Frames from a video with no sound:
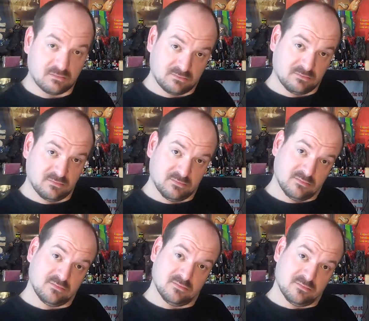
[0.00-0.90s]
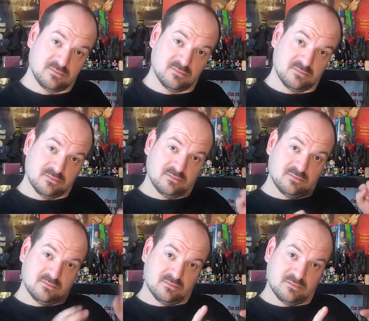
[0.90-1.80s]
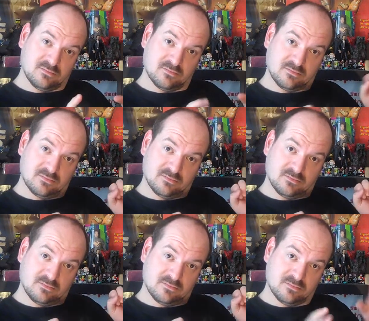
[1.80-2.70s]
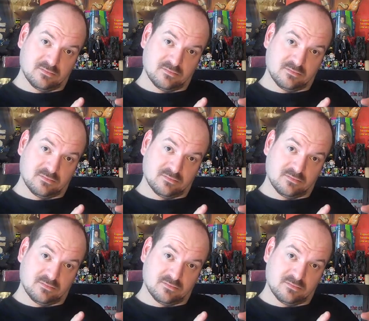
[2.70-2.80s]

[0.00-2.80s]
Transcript: (silence)